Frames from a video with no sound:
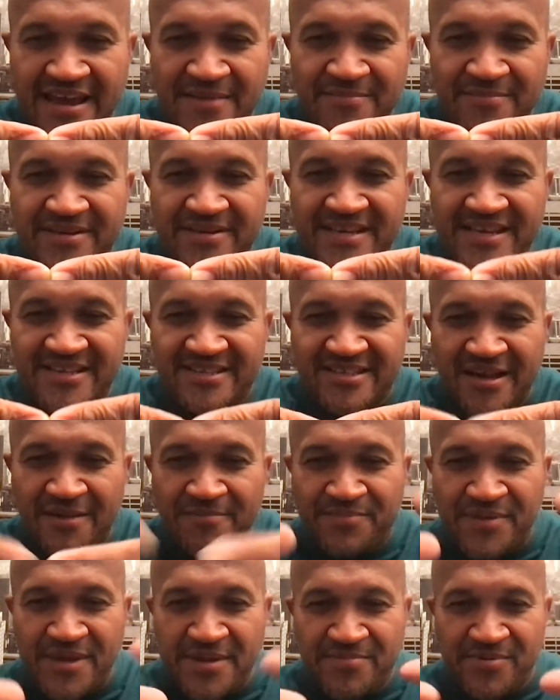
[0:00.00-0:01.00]
But then some
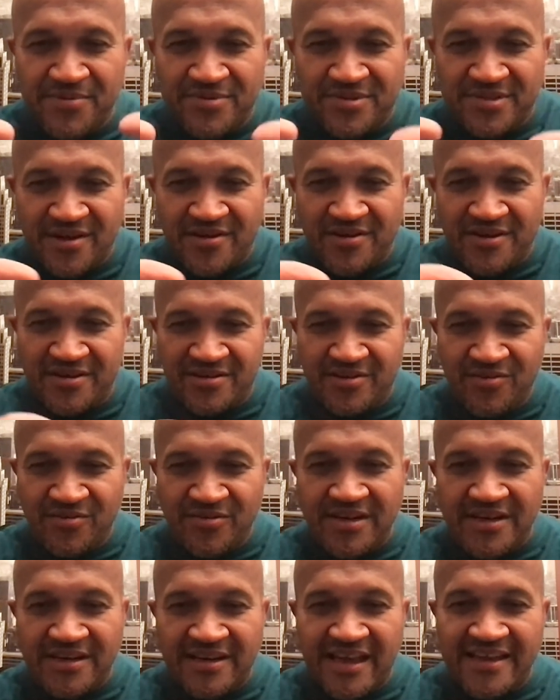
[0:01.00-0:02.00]
people started
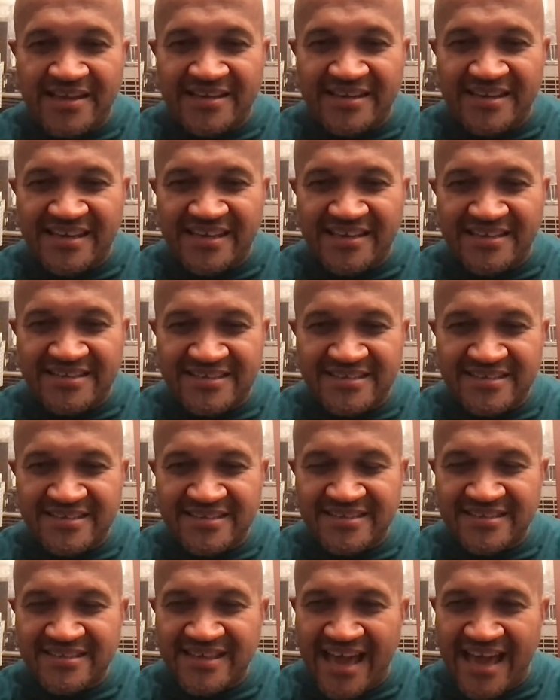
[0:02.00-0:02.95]
doing it like this.